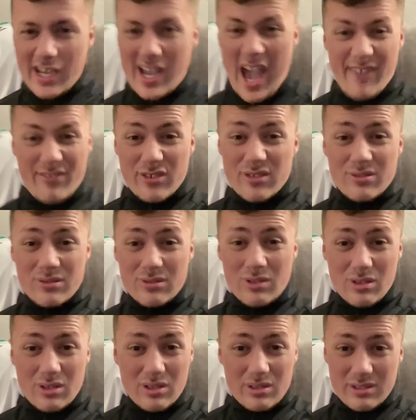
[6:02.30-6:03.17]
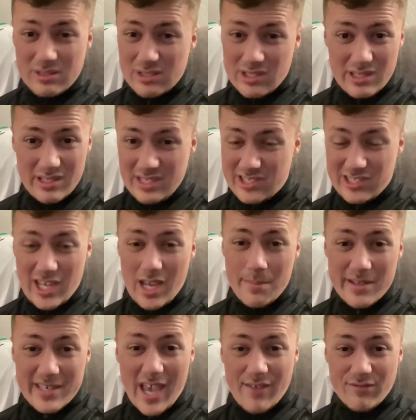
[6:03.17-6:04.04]
Everton, his team
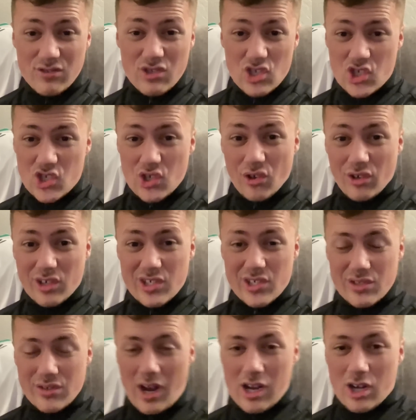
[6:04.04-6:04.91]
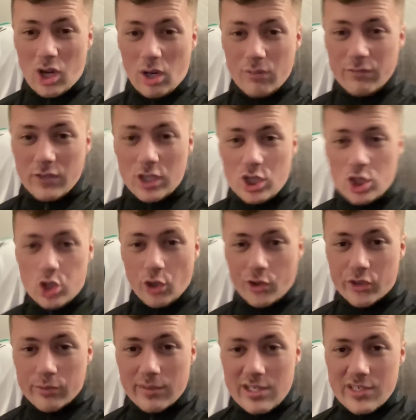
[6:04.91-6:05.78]
at Everton sucks, so I can't really
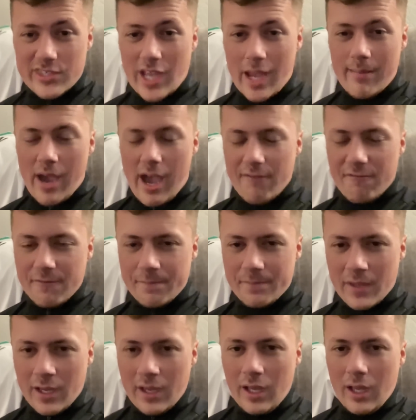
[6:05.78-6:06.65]
judge him on his time at Everton.